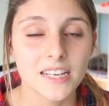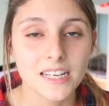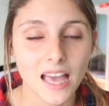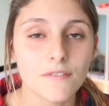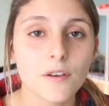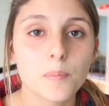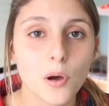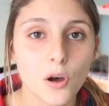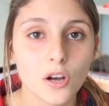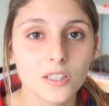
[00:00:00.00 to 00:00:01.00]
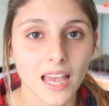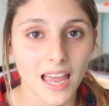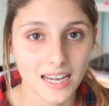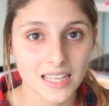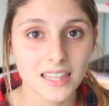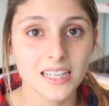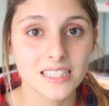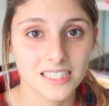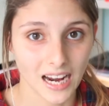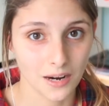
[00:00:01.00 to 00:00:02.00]
Never put
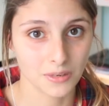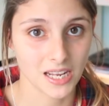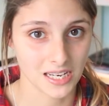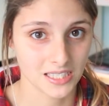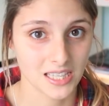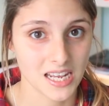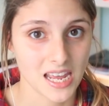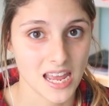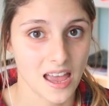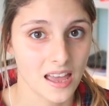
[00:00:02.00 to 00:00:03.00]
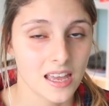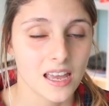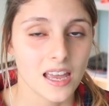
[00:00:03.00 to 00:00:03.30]
anything down into the ear